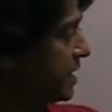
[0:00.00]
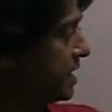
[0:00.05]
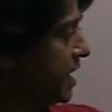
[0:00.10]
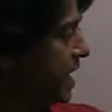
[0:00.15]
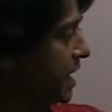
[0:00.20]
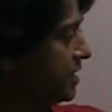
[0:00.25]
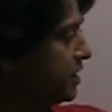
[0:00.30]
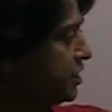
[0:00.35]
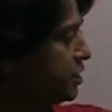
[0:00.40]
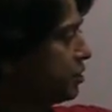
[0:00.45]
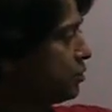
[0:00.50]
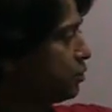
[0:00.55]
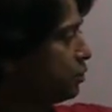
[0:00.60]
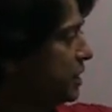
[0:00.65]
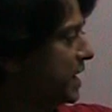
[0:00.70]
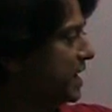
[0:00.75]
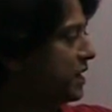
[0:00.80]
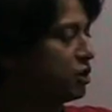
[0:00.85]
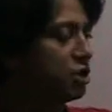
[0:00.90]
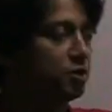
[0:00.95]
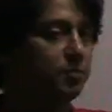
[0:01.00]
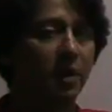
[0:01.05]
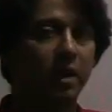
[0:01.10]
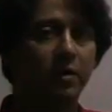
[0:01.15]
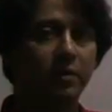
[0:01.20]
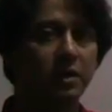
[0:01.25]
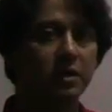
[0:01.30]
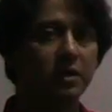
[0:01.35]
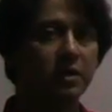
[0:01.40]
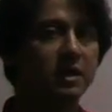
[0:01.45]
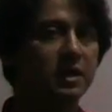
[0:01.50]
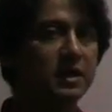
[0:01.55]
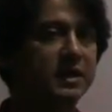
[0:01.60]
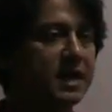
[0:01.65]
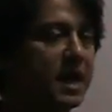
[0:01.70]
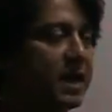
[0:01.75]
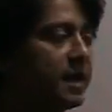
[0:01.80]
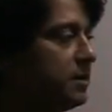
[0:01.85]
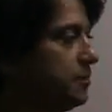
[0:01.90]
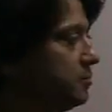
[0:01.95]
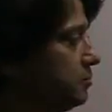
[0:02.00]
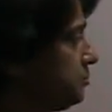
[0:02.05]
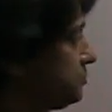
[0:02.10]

9 into 10 to the power 9.